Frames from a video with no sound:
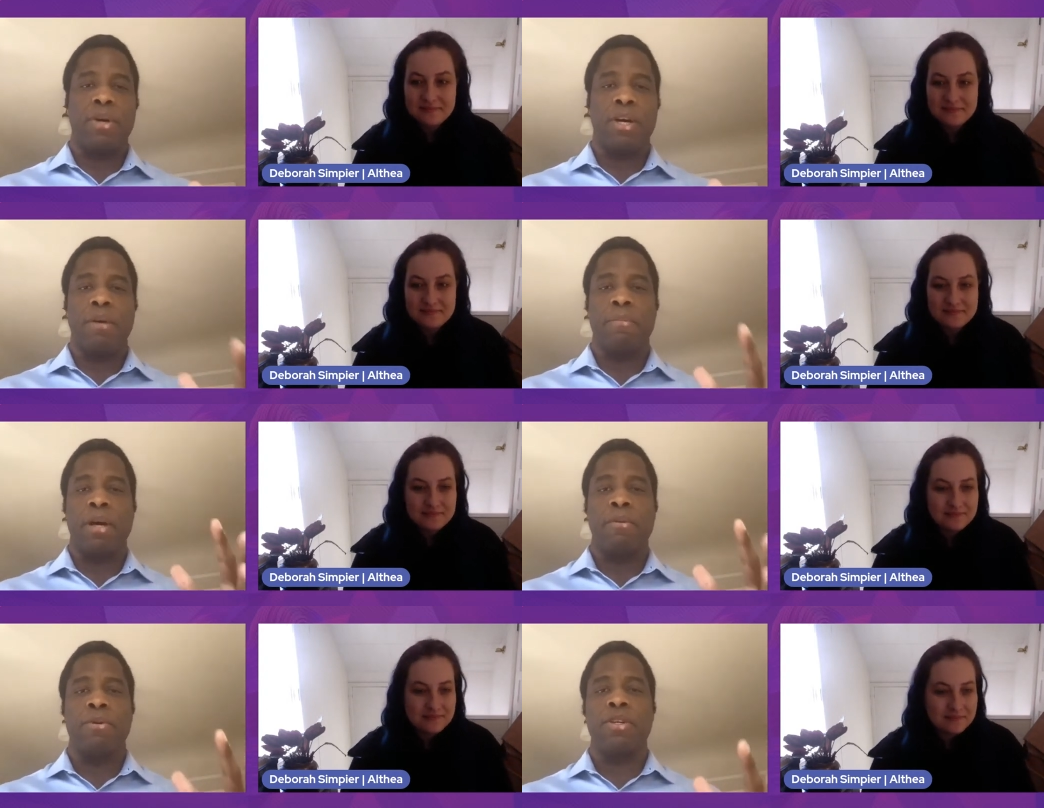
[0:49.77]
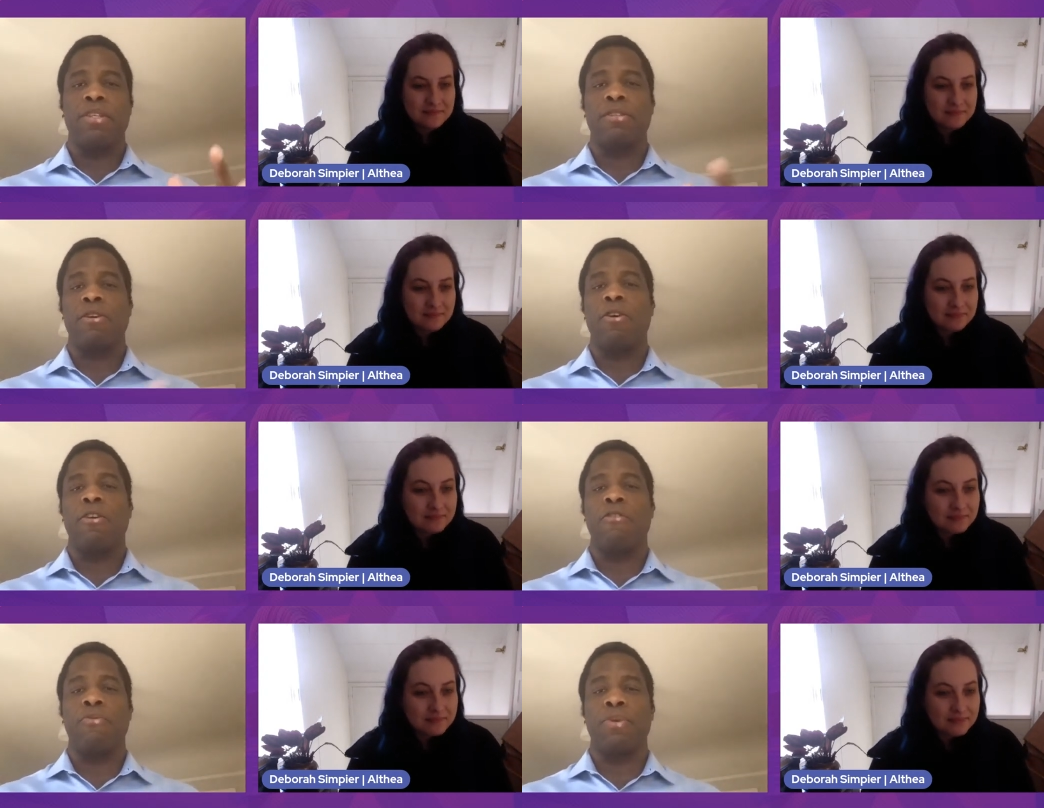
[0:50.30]
Speaker 1: Um, I'm going to
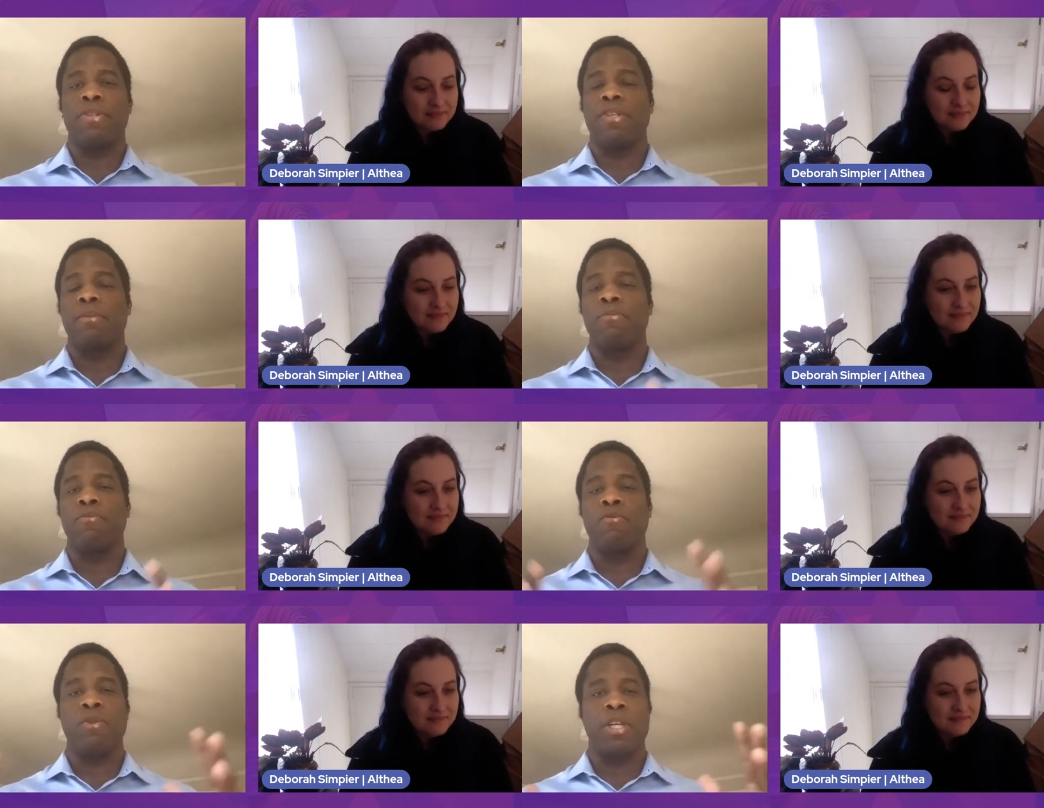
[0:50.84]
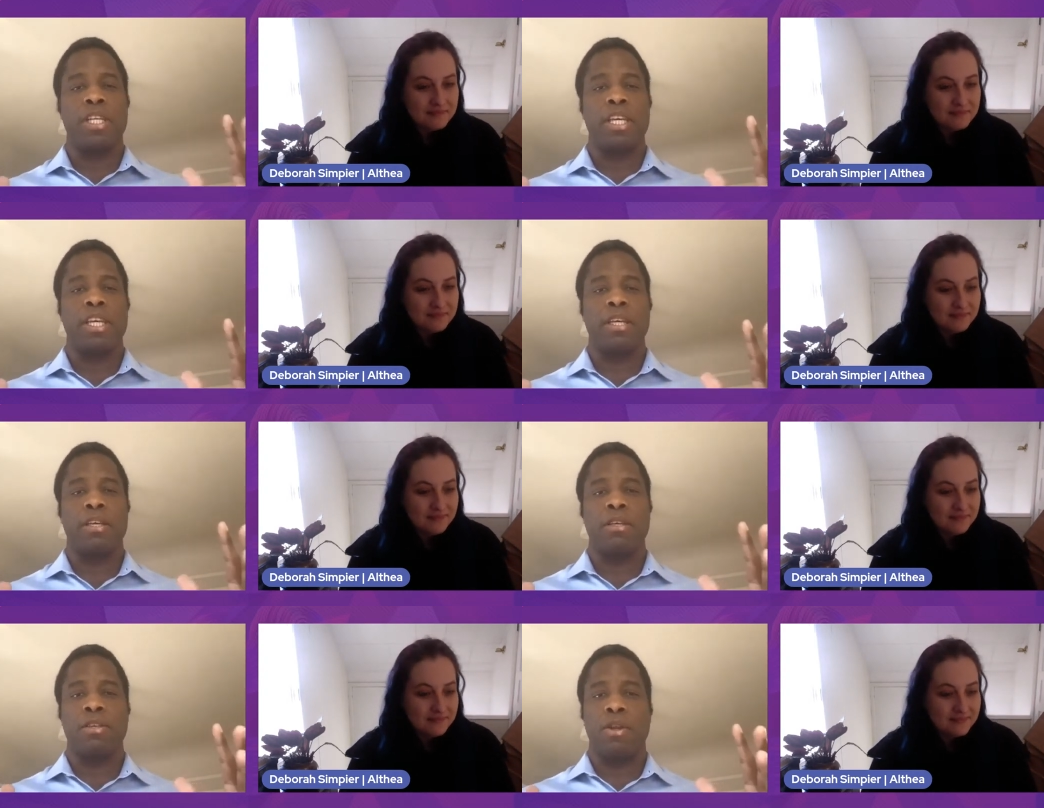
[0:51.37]
start off with some
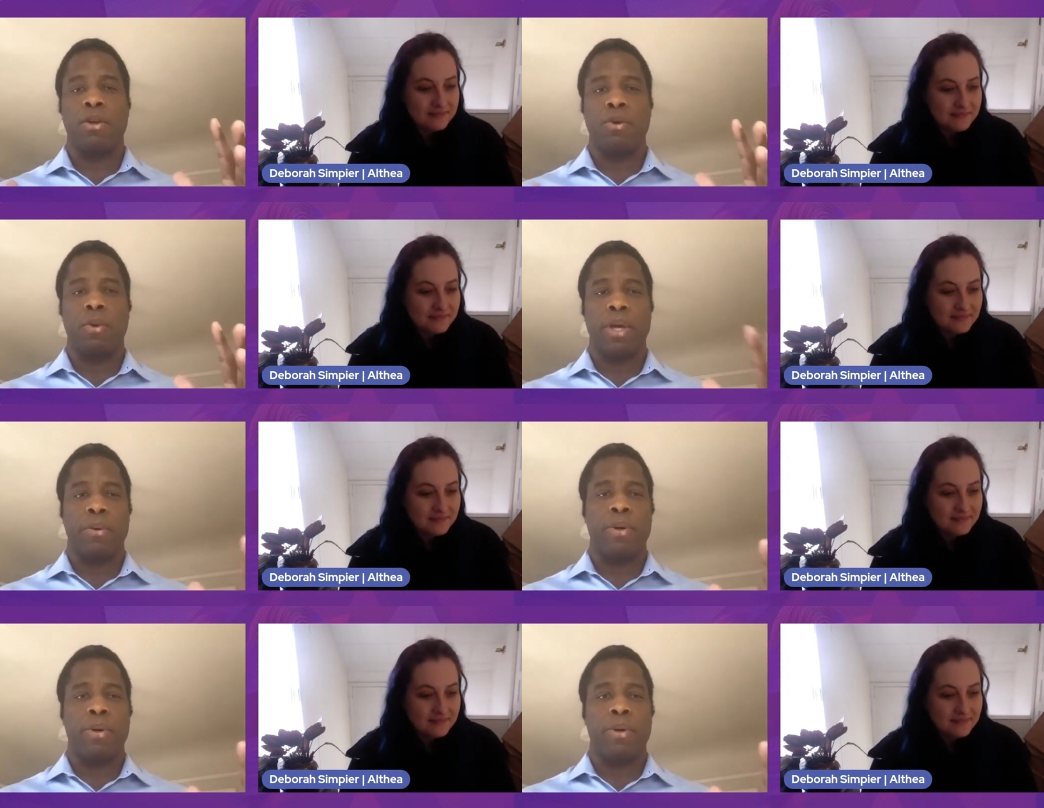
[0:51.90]
really you know quick